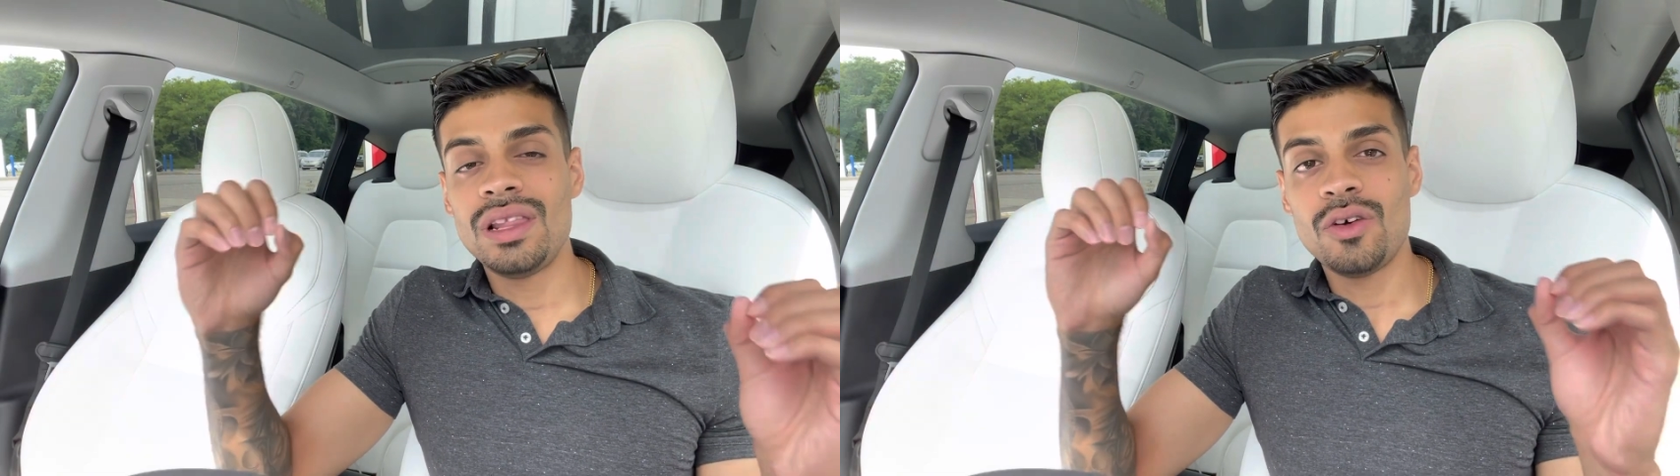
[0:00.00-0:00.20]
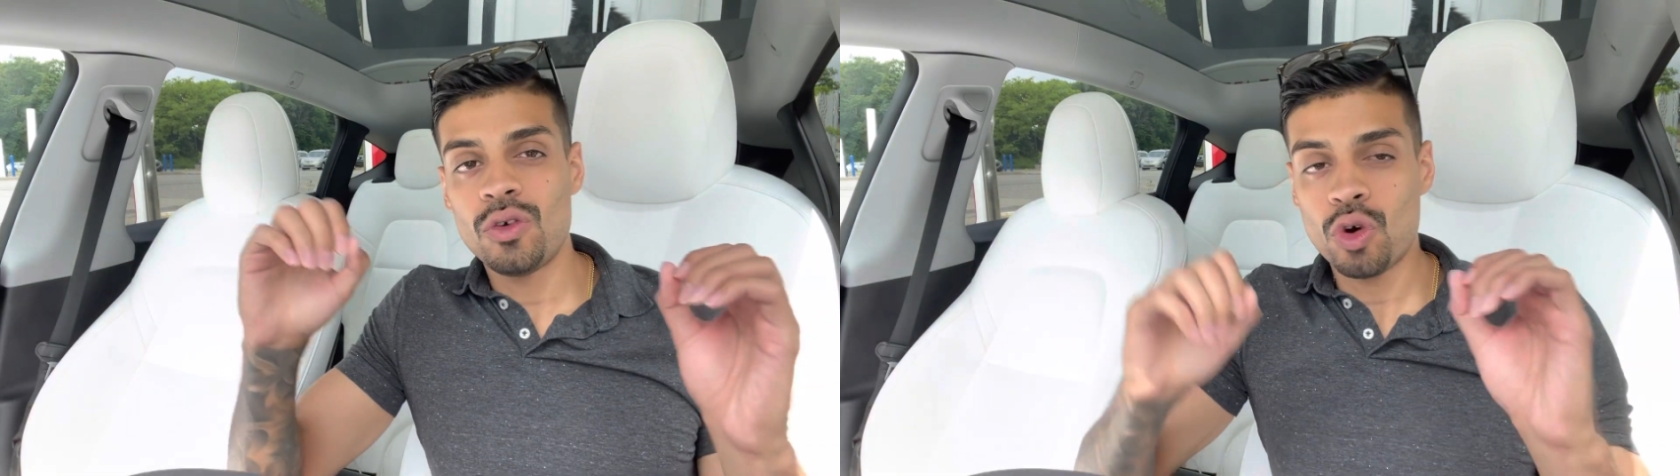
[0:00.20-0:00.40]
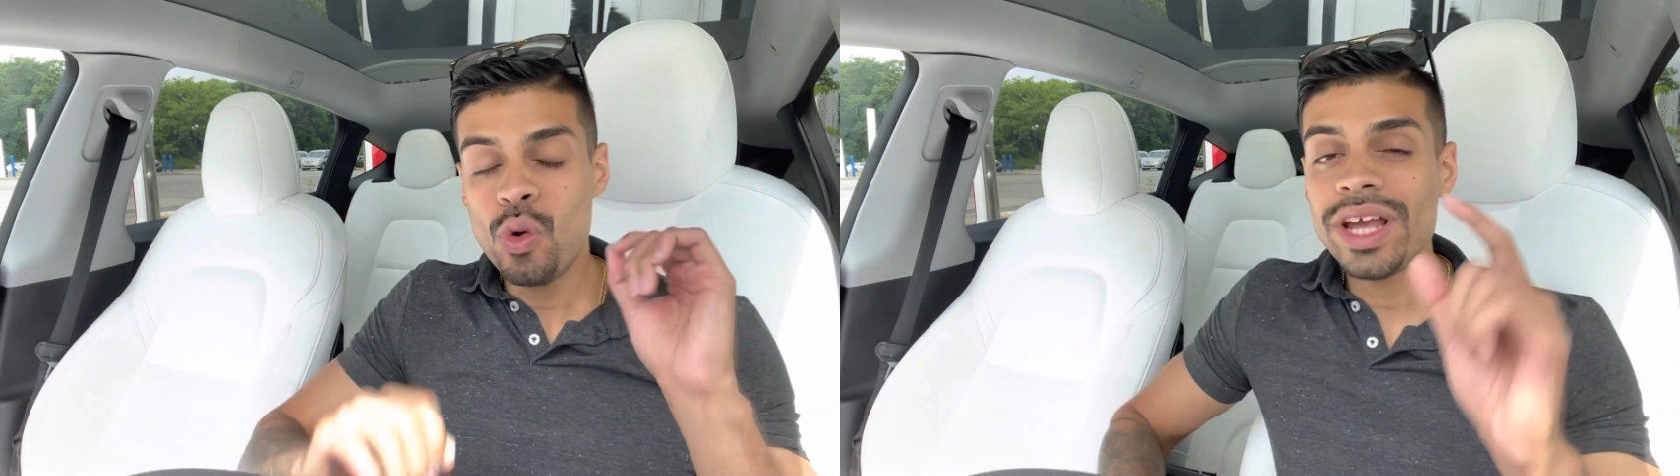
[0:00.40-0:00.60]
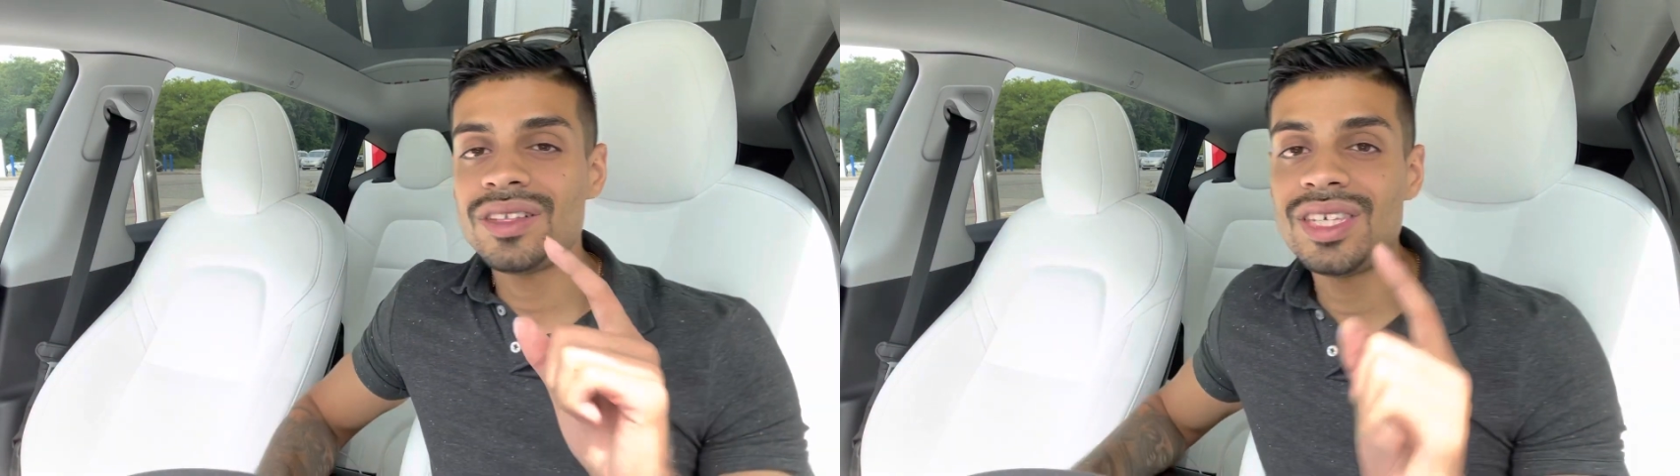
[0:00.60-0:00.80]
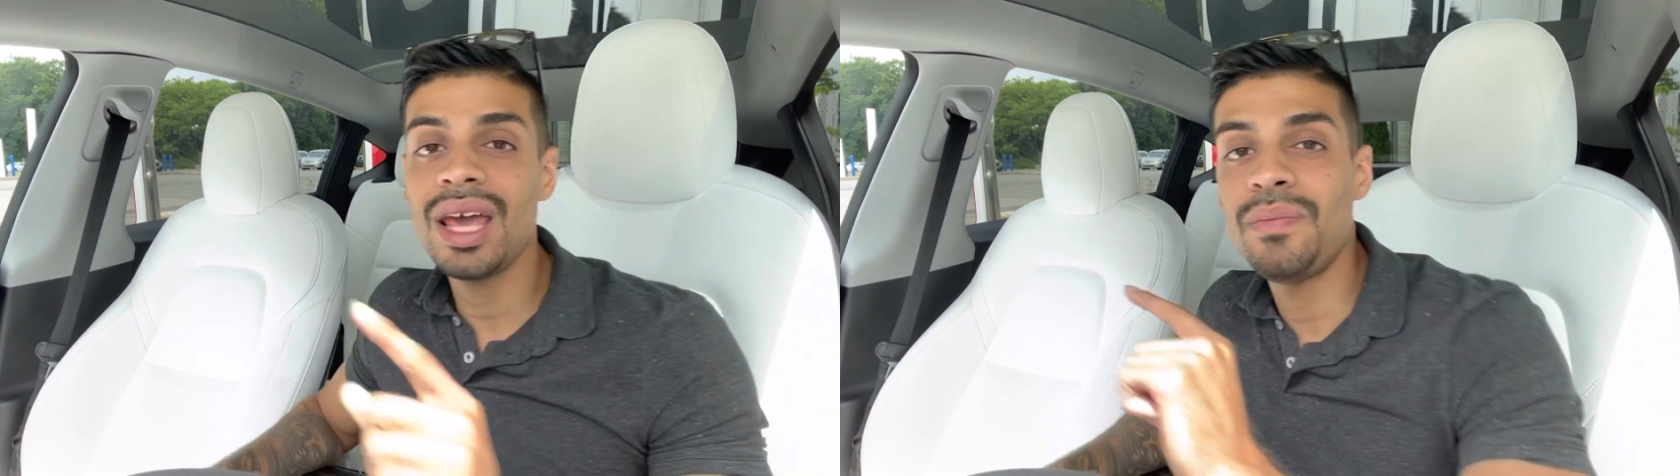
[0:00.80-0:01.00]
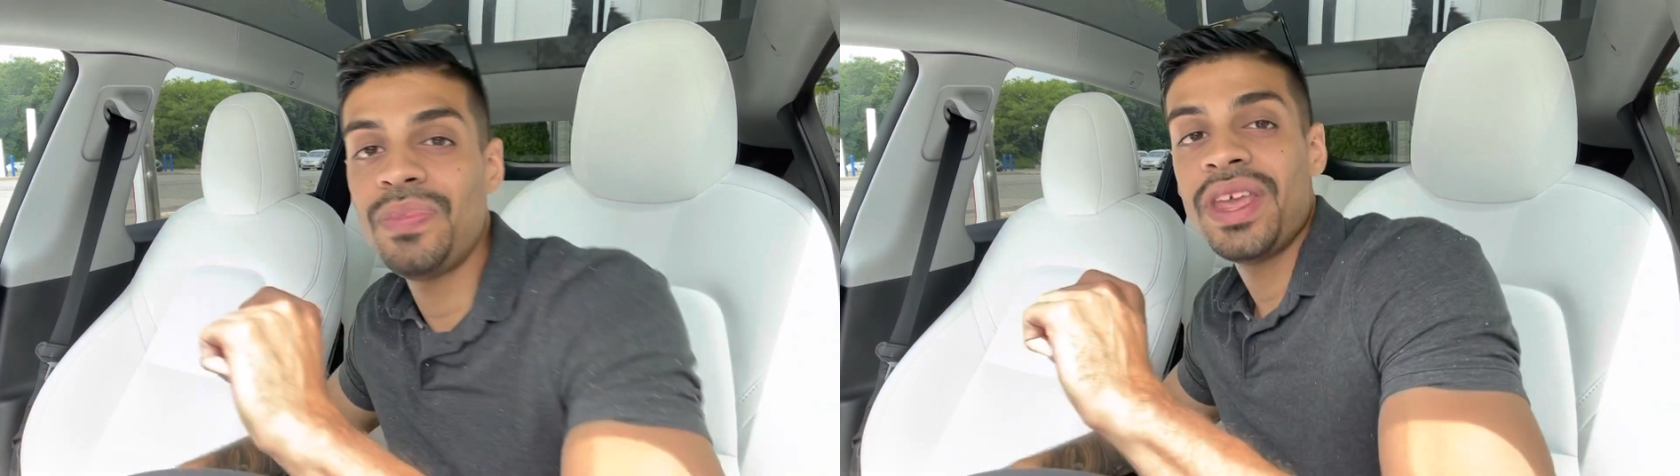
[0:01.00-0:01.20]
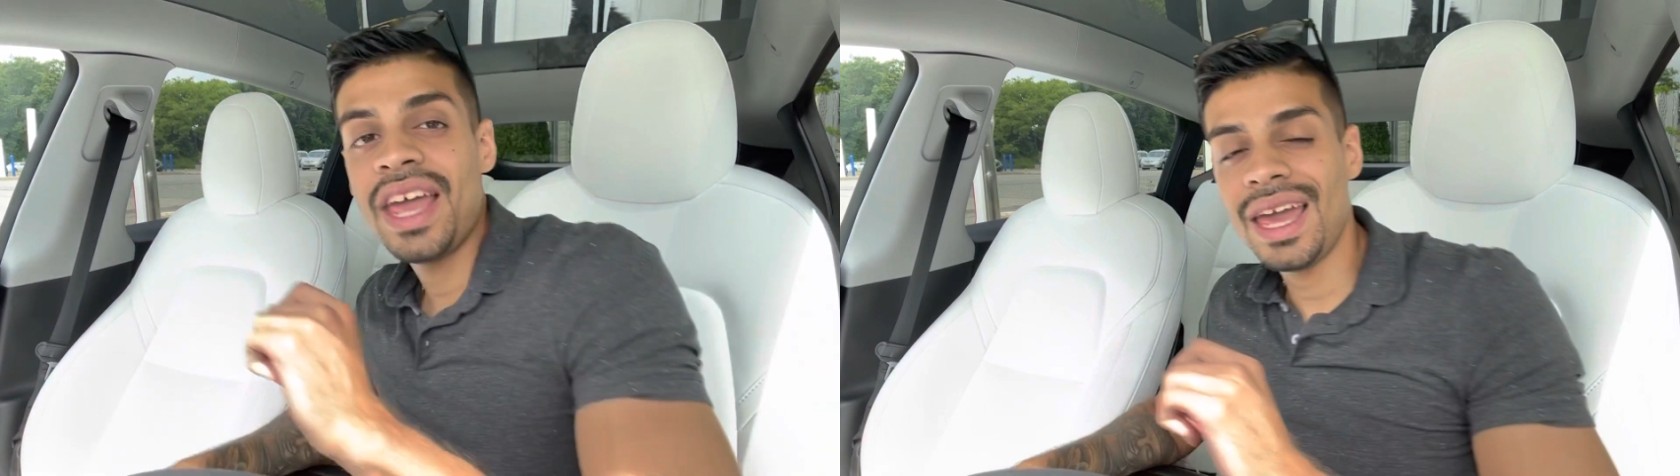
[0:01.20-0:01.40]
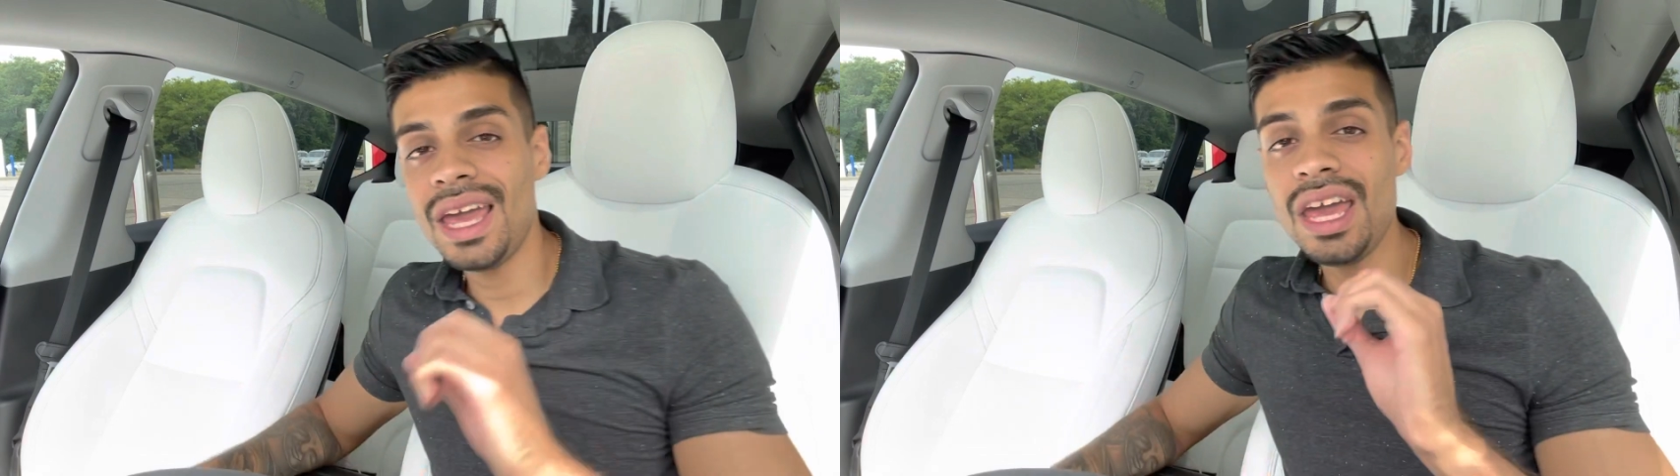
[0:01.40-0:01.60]
quick tip:
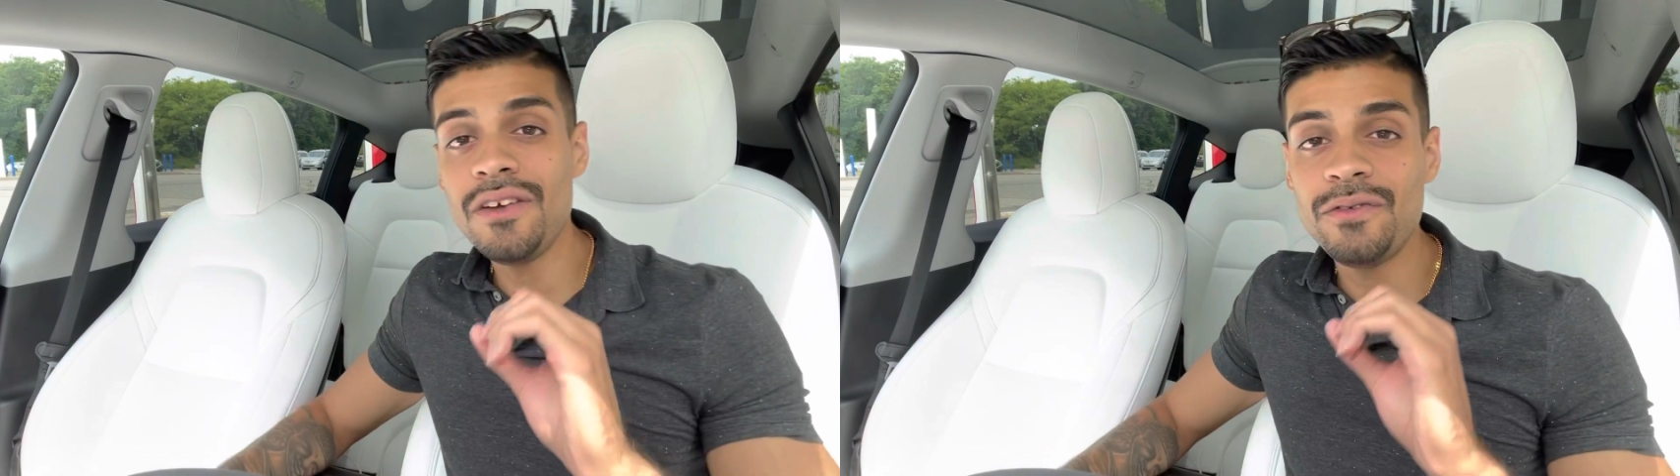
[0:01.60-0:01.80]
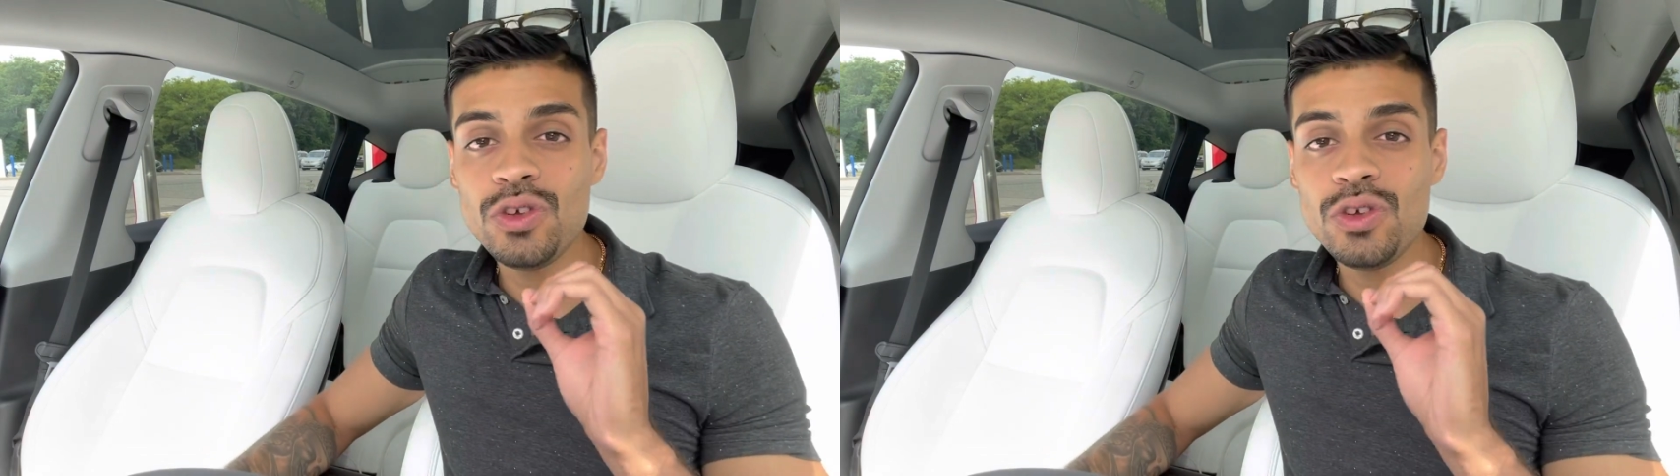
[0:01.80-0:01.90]
if